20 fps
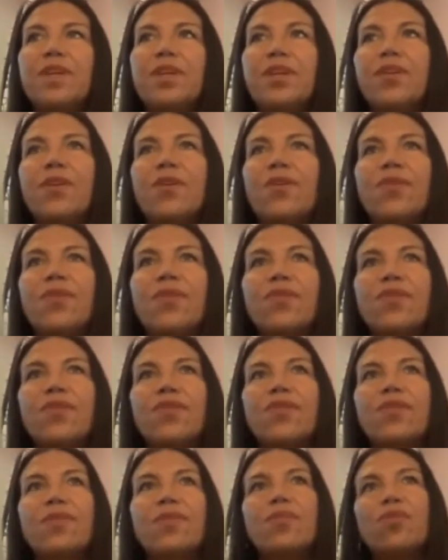you know
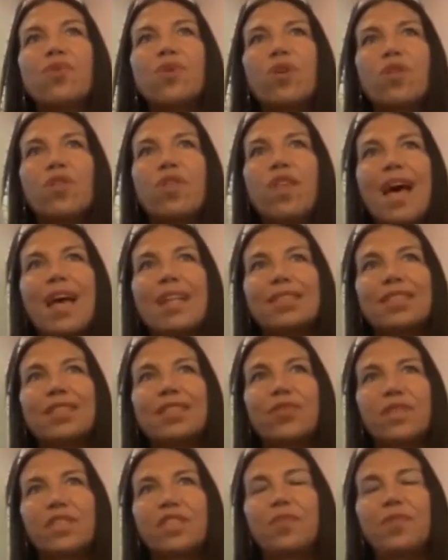the more that's
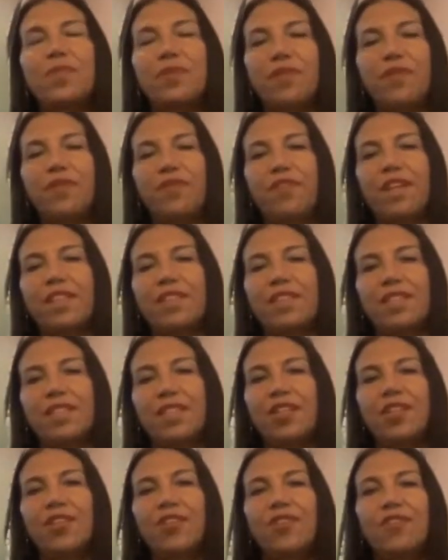going to be reflected
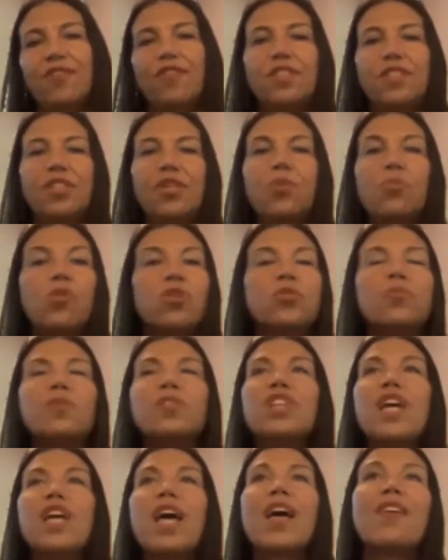in your physical world in
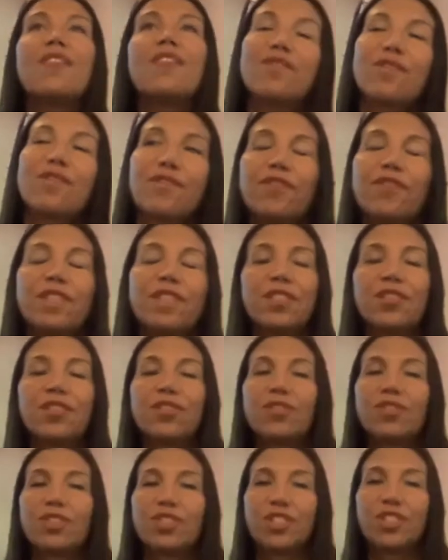whichever
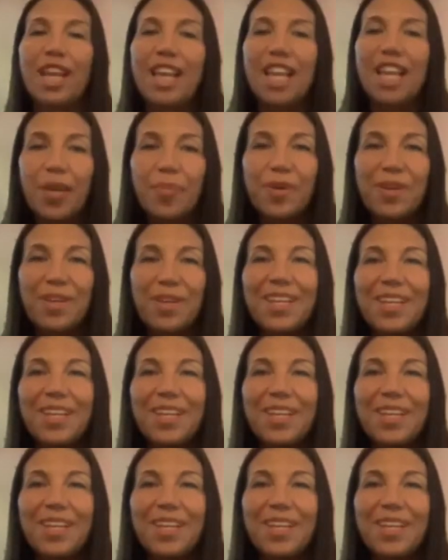physical shape